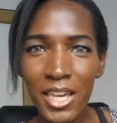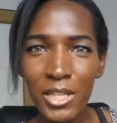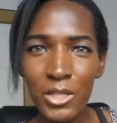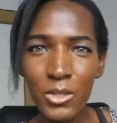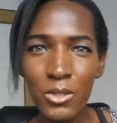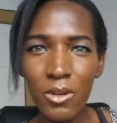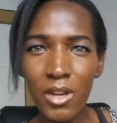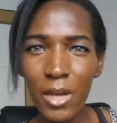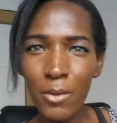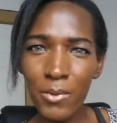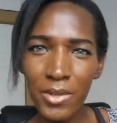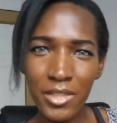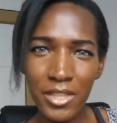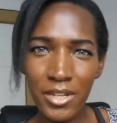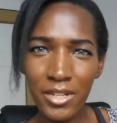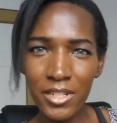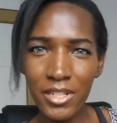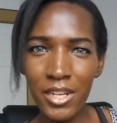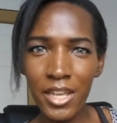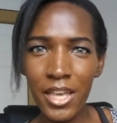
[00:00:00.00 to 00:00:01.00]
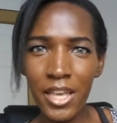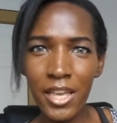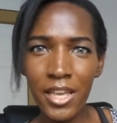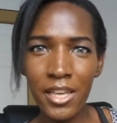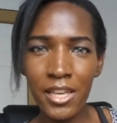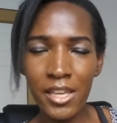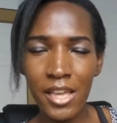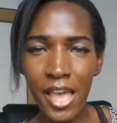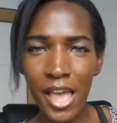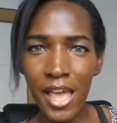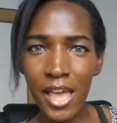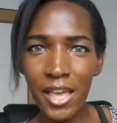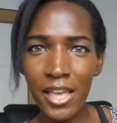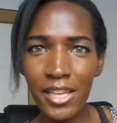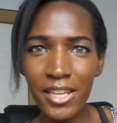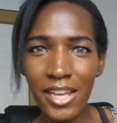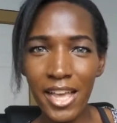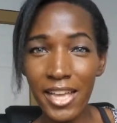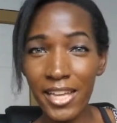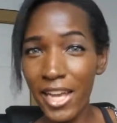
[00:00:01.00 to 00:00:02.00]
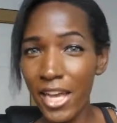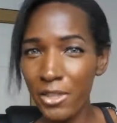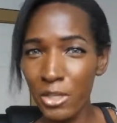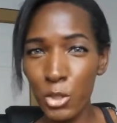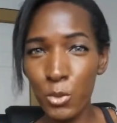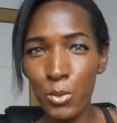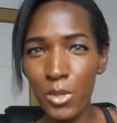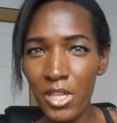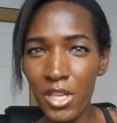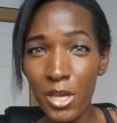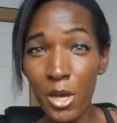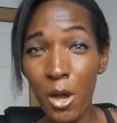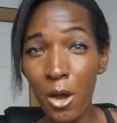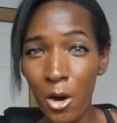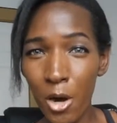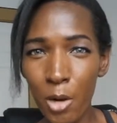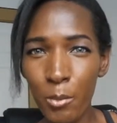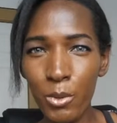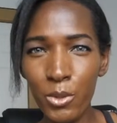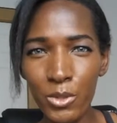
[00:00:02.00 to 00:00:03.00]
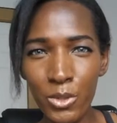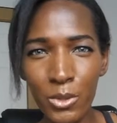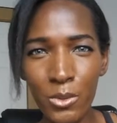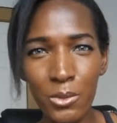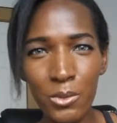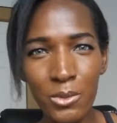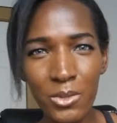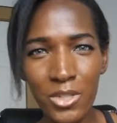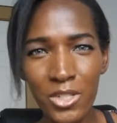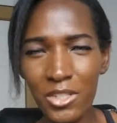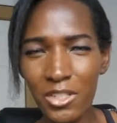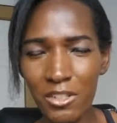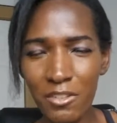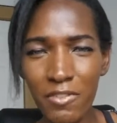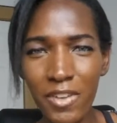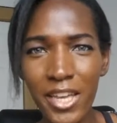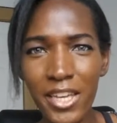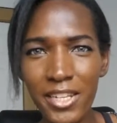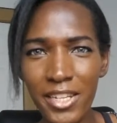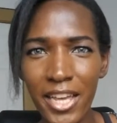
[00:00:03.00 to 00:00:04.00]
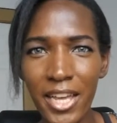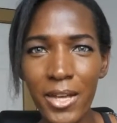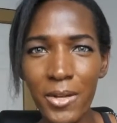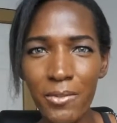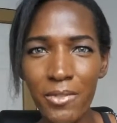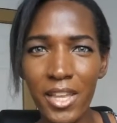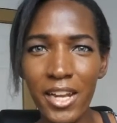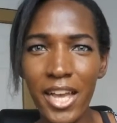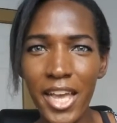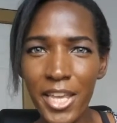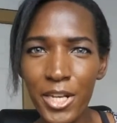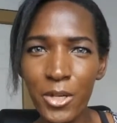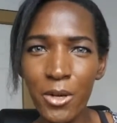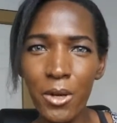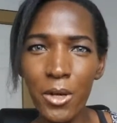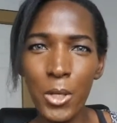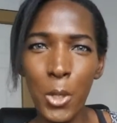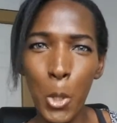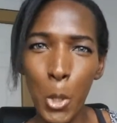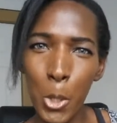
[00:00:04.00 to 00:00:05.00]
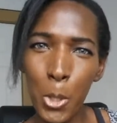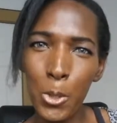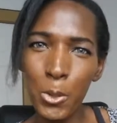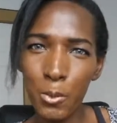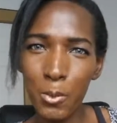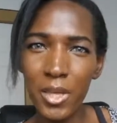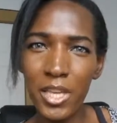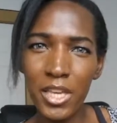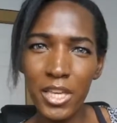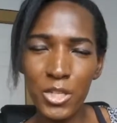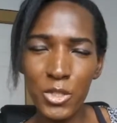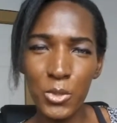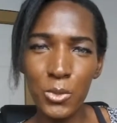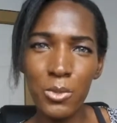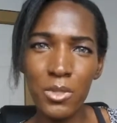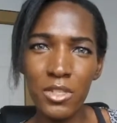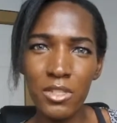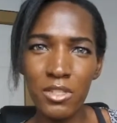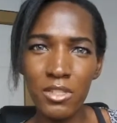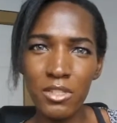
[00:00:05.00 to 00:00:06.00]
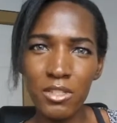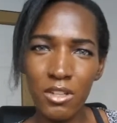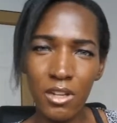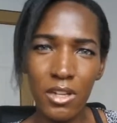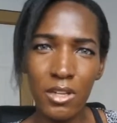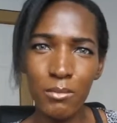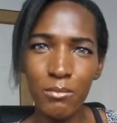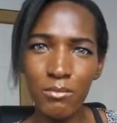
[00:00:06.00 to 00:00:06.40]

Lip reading: So I went there today, and I got this really horrible news just to find out that I had gone all the way to this,